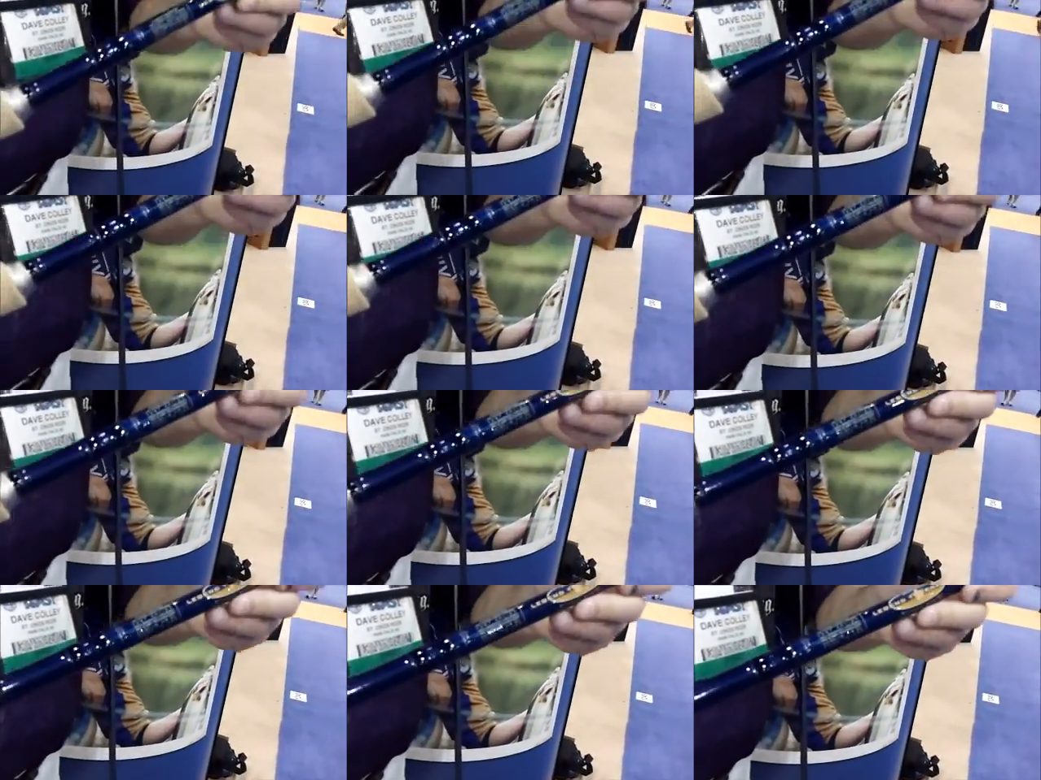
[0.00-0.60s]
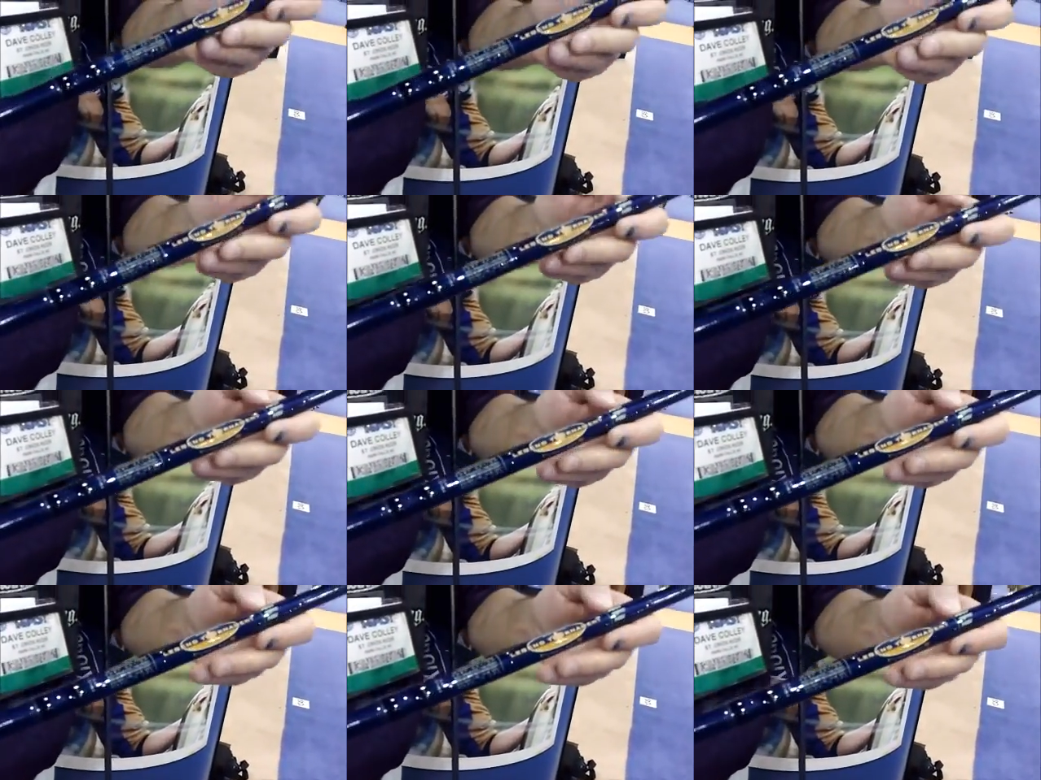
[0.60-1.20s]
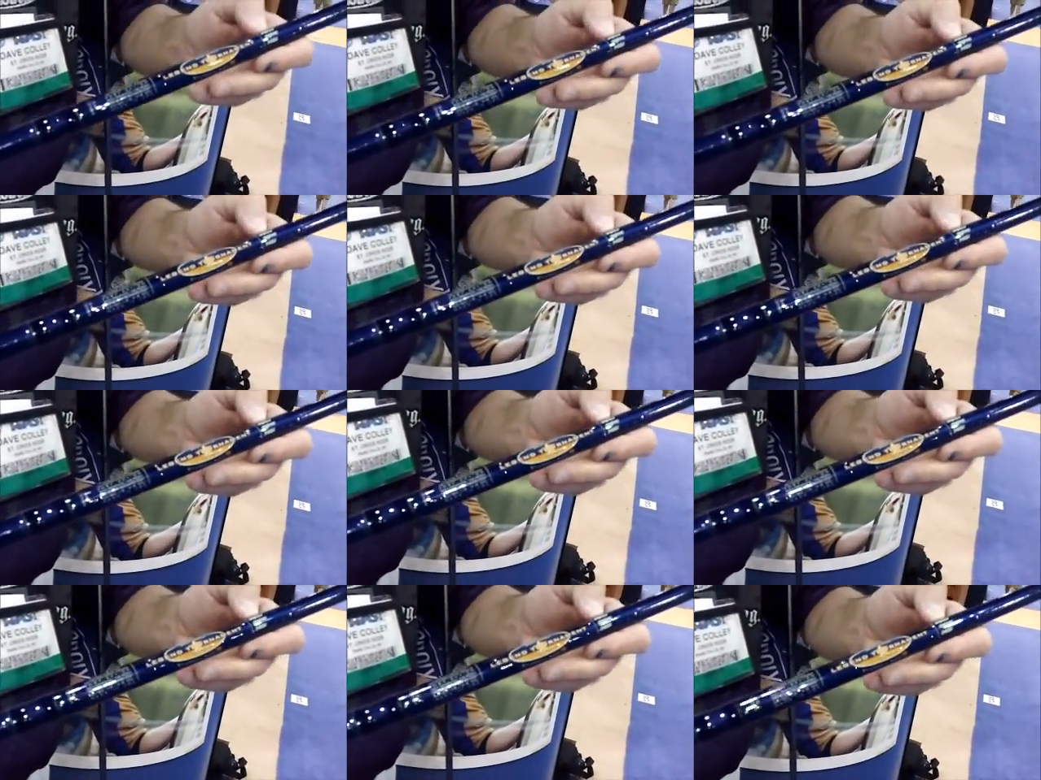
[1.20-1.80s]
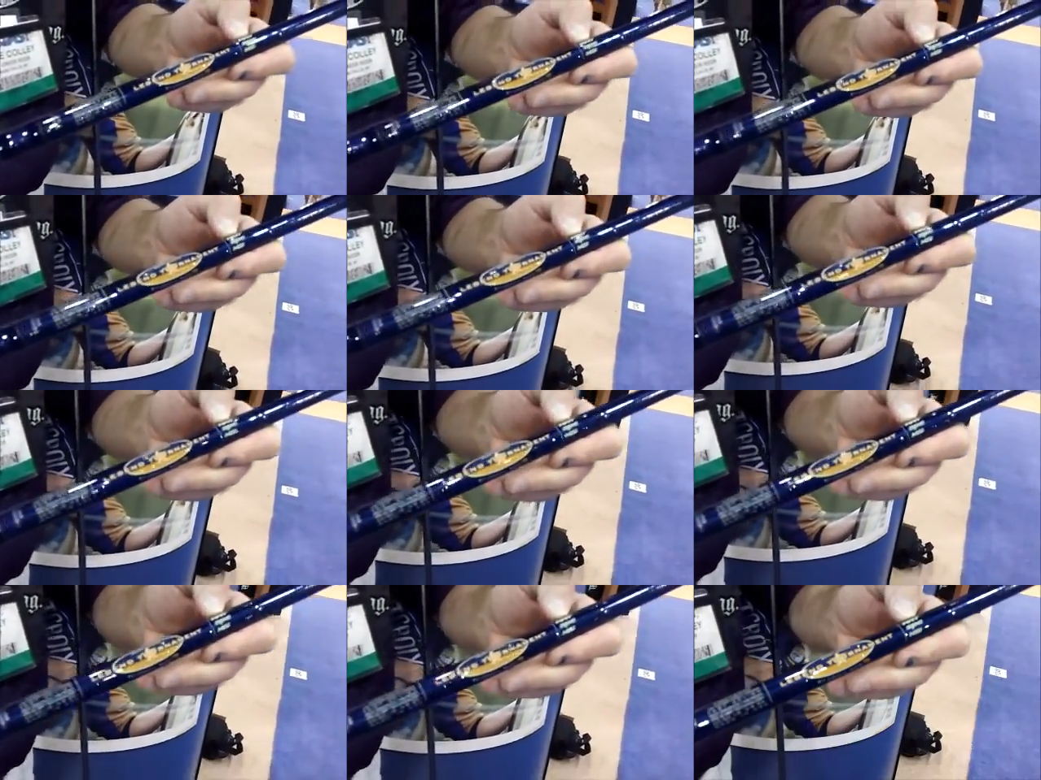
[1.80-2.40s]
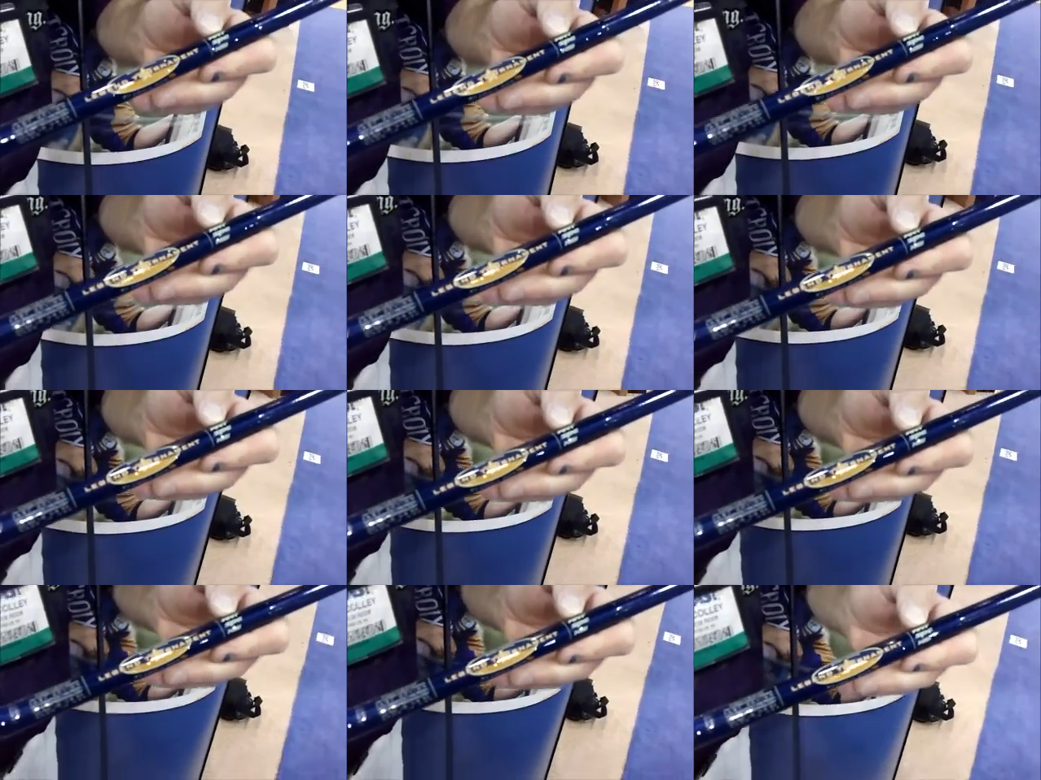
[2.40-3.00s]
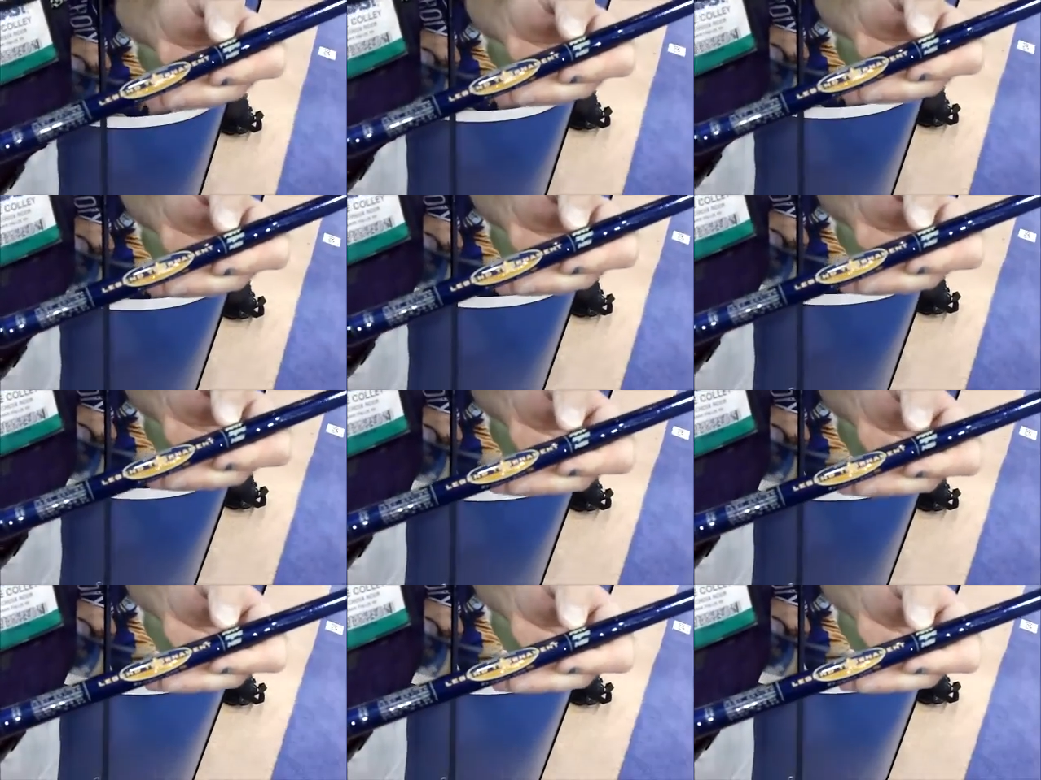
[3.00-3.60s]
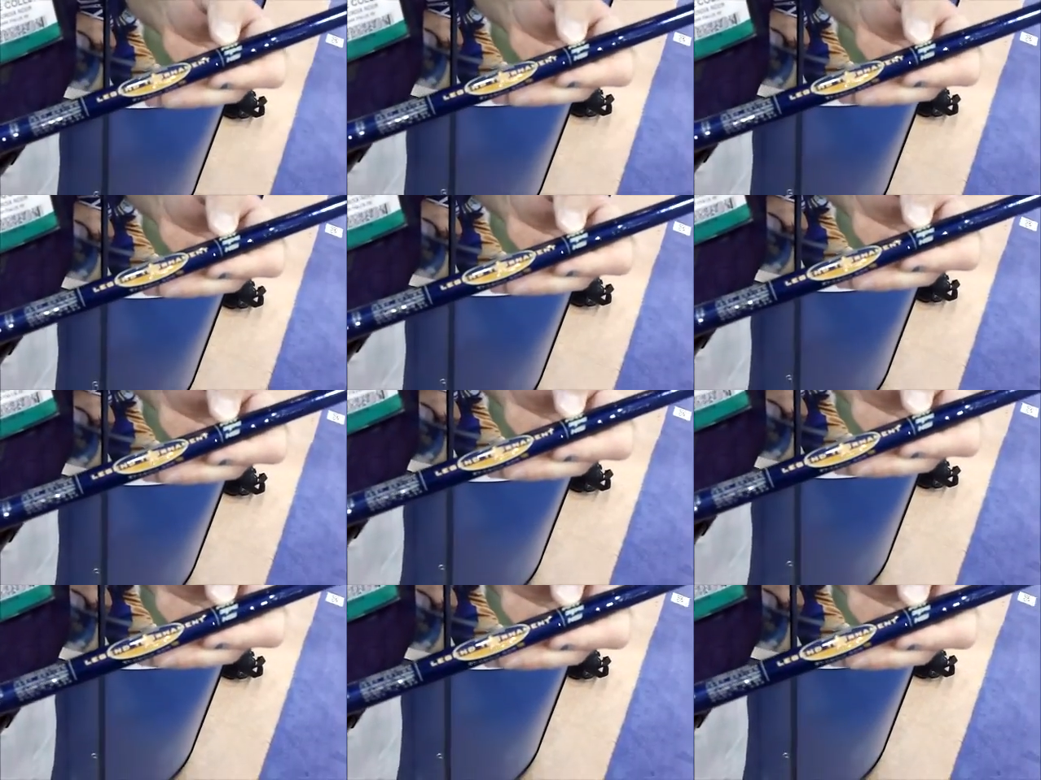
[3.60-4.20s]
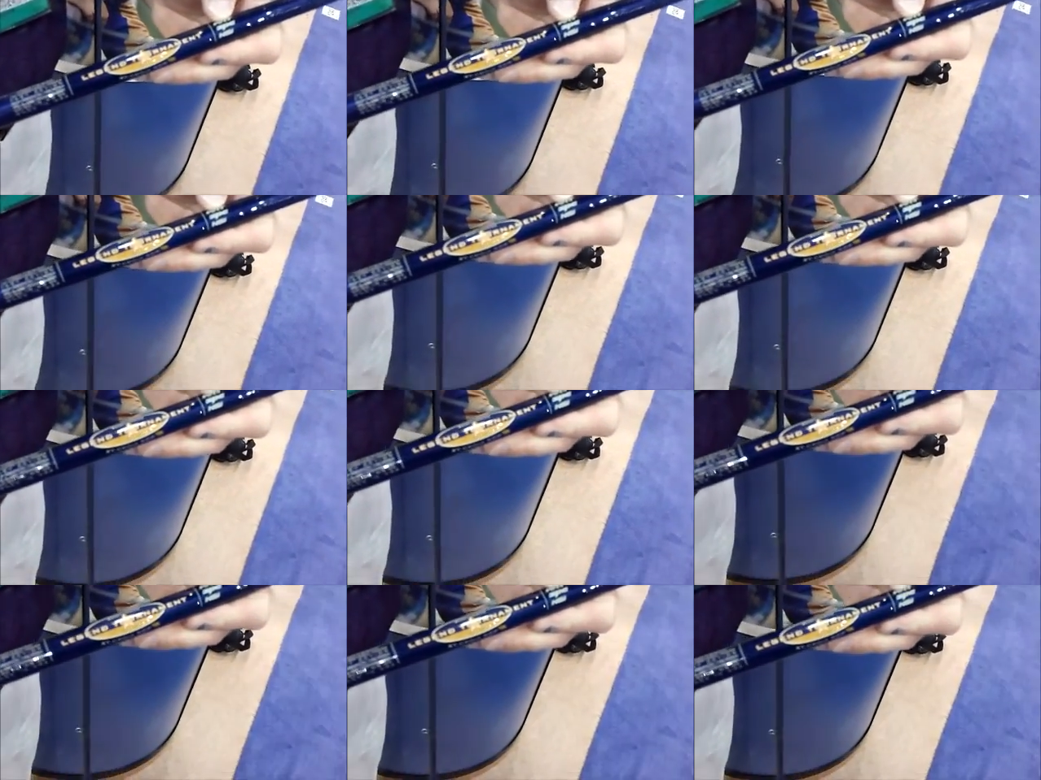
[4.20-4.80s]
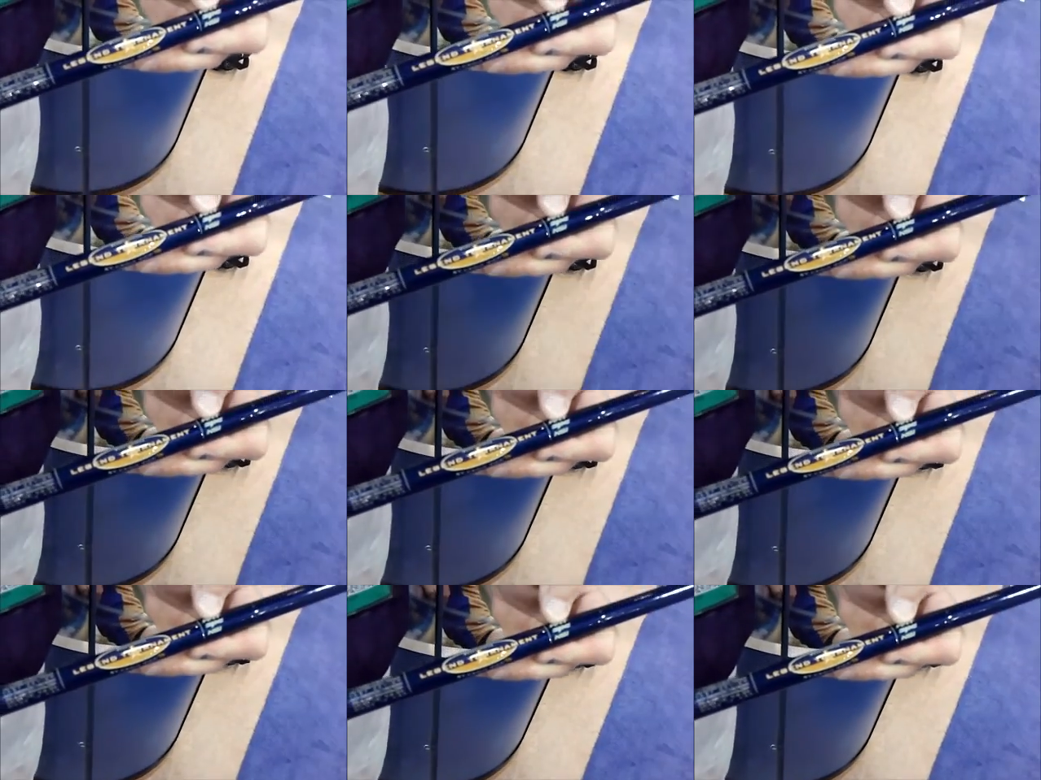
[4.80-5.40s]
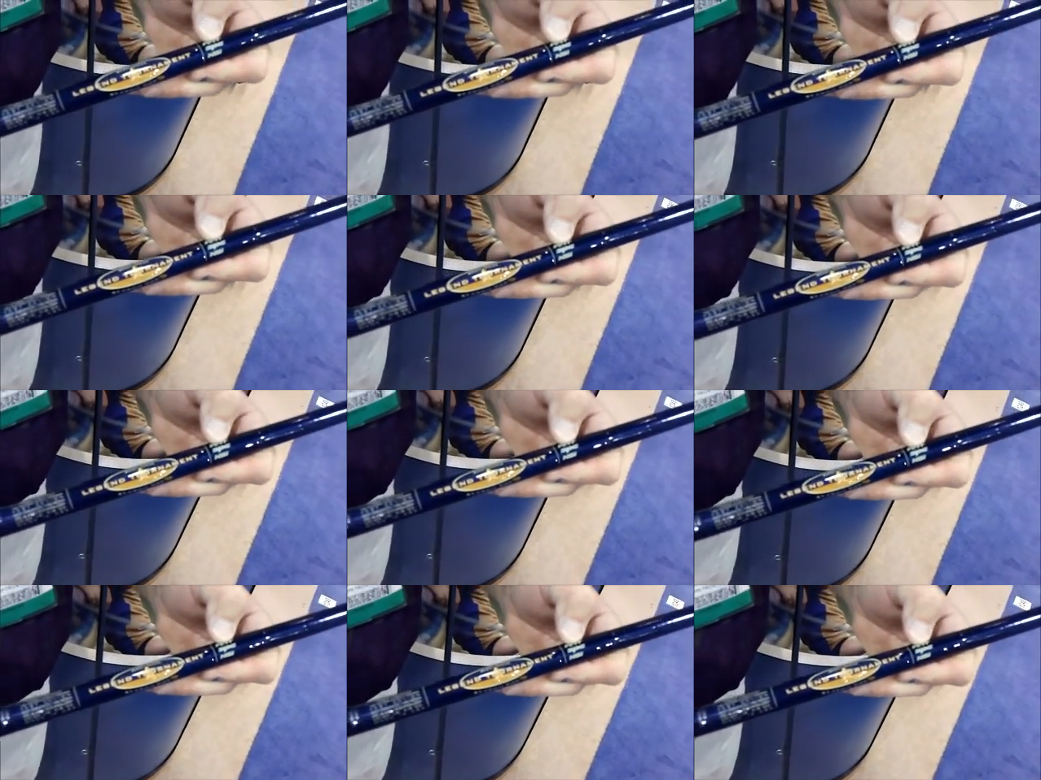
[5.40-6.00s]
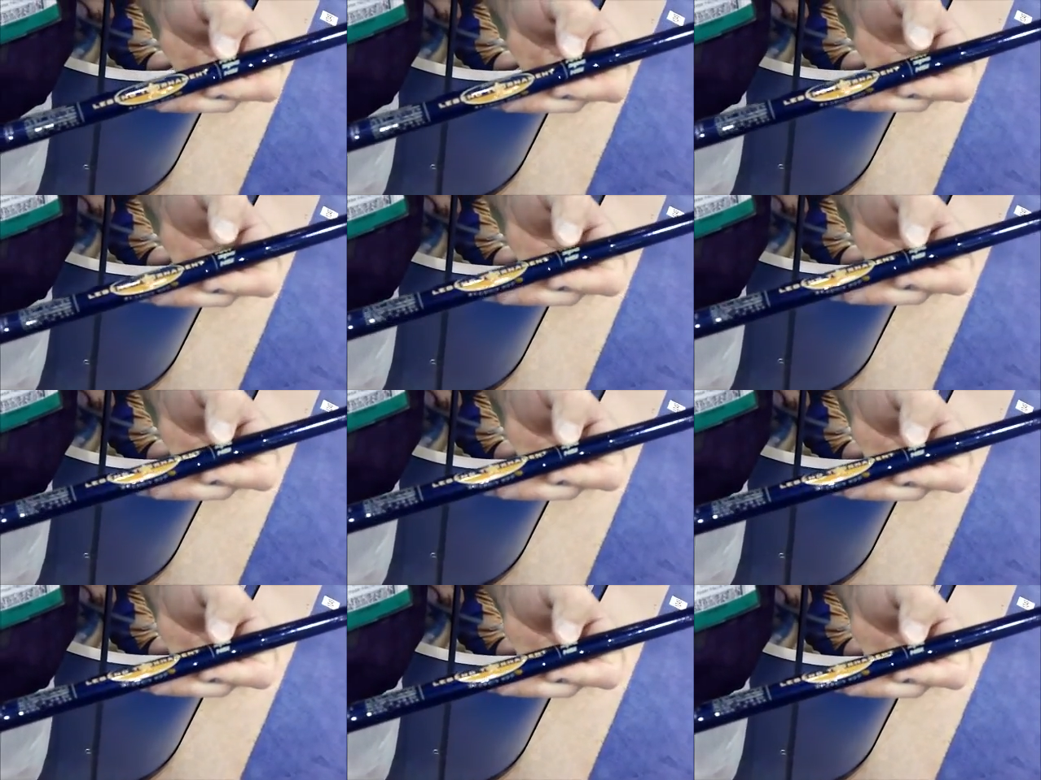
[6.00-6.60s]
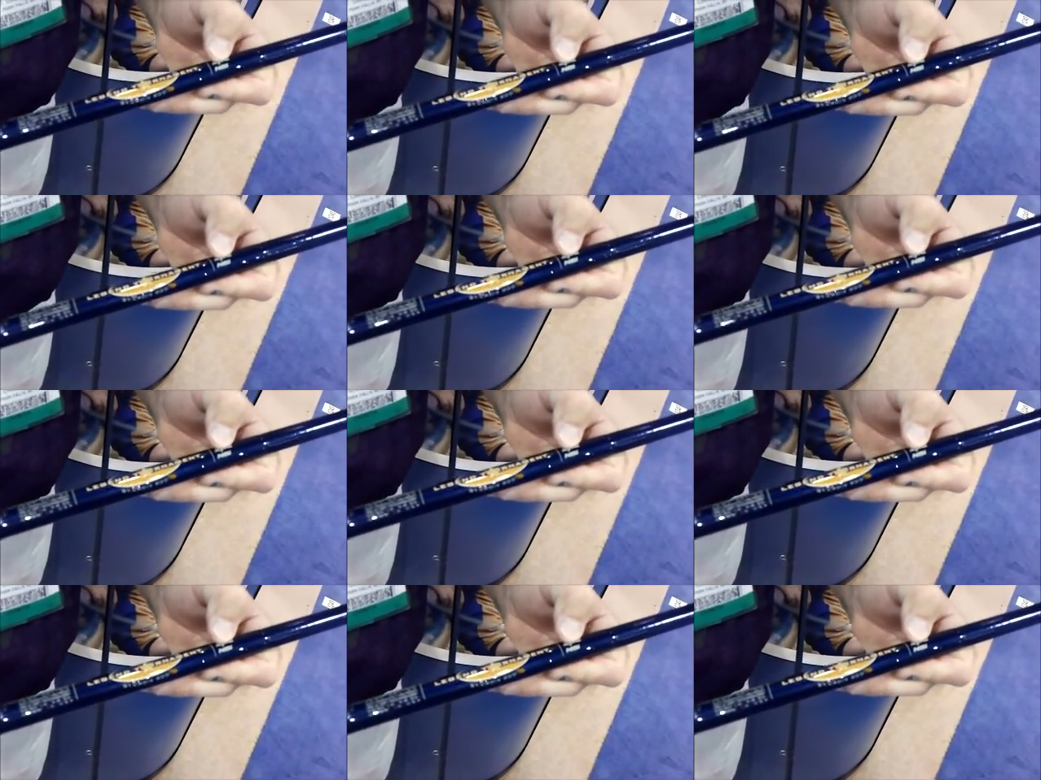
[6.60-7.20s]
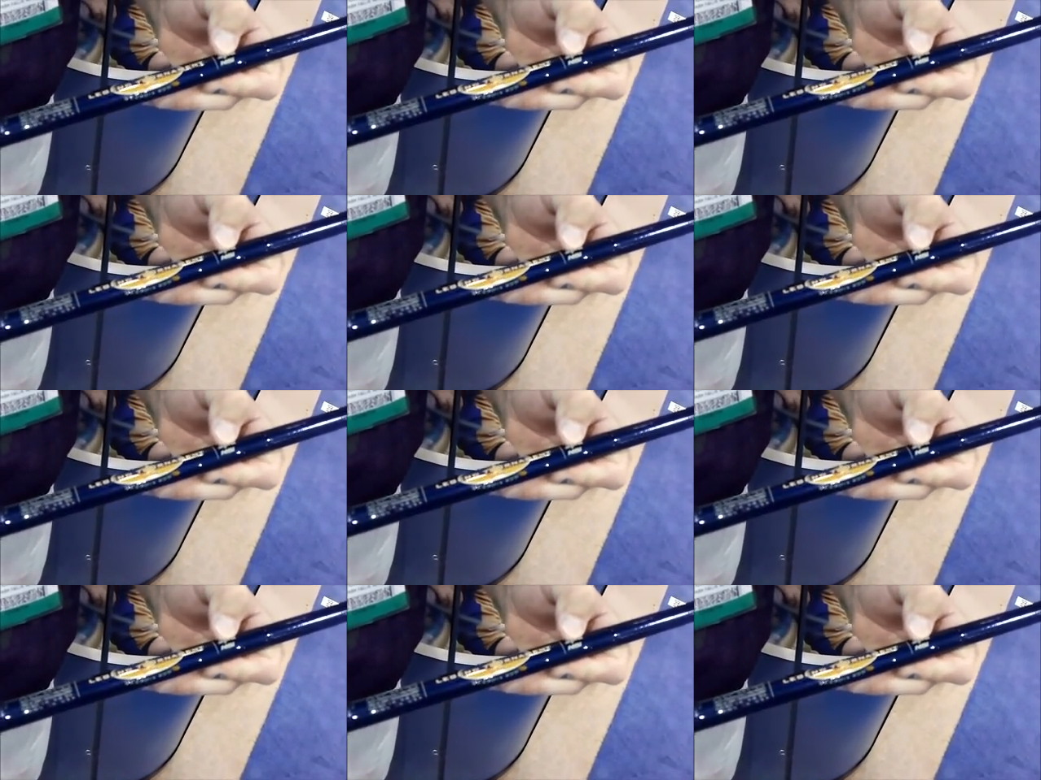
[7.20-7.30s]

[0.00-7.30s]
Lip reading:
No face is visible, so there are no lips to read.